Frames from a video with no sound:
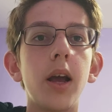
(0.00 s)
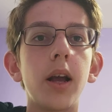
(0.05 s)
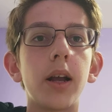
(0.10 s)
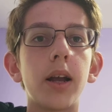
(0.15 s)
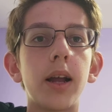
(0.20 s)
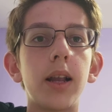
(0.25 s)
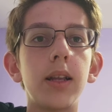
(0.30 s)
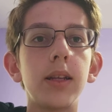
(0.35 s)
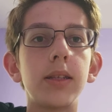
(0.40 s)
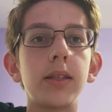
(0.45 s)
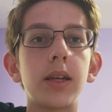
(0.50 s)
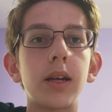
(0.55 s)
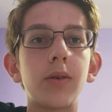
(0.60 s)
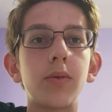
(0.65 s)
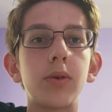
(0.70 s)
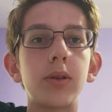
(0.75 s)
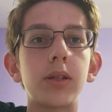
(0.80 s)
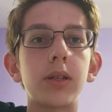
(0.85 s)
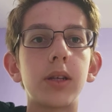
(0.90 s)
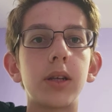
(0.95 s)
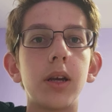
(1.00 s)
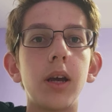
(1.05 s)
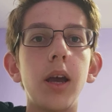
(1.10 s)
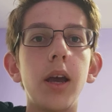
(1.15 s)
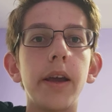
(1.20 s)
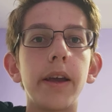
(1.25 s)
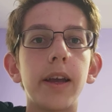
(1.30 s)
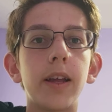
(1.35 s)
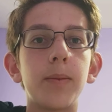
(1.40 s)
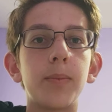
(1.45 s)
called servers,
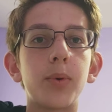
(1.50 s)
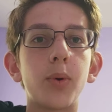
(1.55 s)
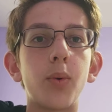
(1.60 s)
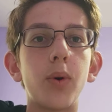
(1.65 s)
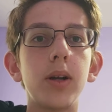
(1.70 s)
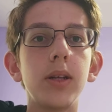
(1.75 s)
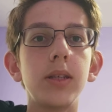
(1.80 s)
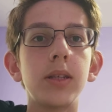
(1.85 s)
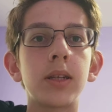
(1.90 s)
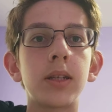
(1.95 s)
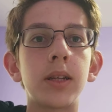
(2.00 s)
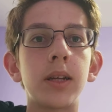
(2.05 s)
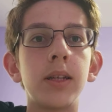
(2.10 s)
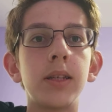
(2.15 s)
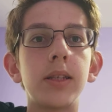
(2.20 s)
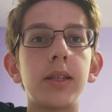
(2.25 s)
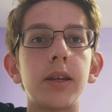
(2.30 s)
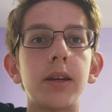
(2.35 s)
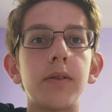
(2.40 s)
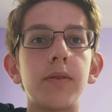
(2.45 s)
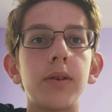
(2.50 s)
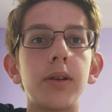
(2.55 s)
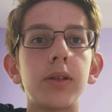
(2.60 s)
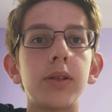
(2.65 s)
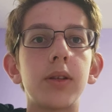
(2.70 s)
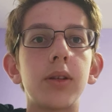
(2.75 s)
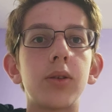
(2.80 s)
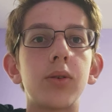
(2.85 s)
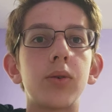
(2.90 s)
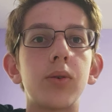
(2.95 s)
can provide certain
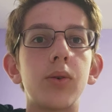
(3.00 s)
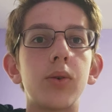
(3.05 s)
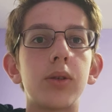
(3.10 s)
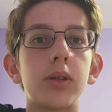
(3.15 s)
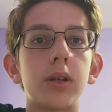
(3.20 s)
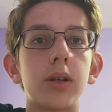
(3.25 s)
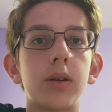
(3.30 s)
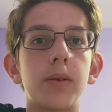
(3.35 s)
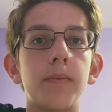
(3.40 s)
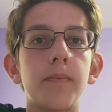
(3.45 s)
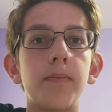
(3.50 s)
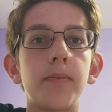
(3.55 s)
services to others.